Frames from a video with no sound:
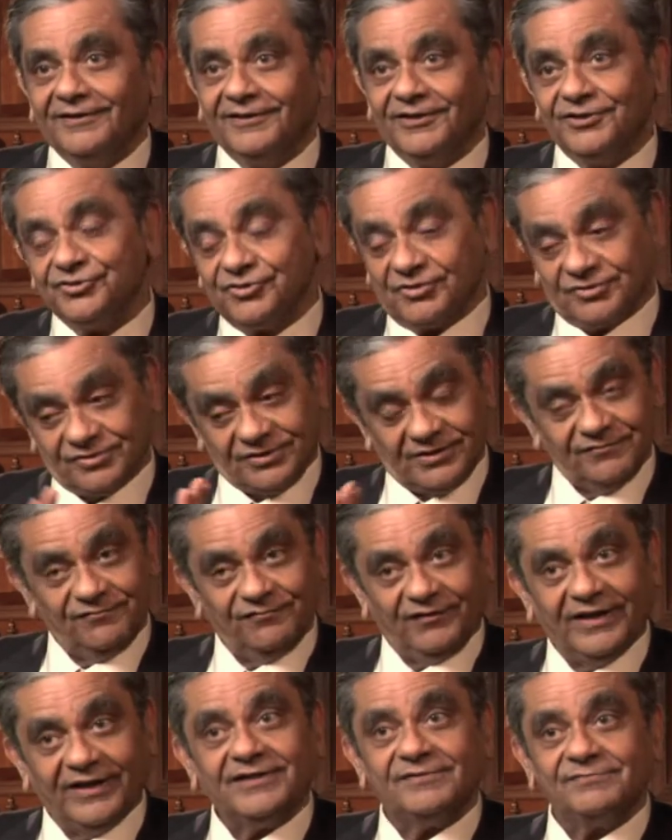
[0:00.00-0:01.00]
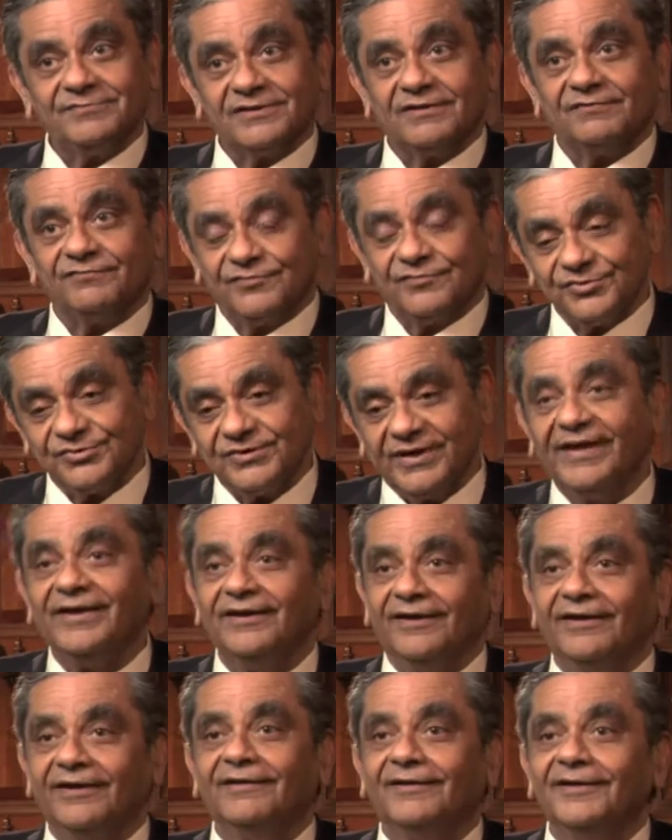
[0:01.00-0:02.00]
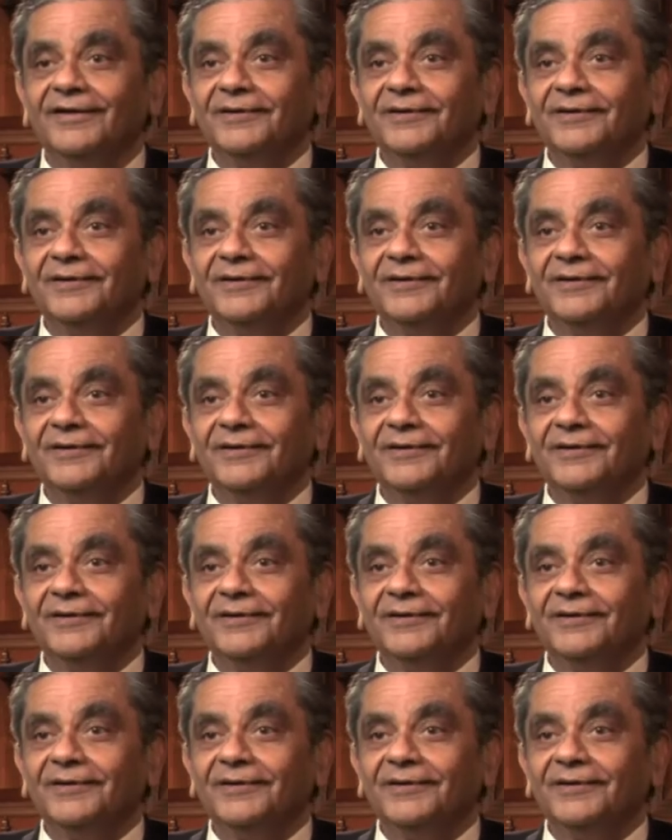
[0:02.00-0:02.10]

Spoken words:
He should confine himself to singing,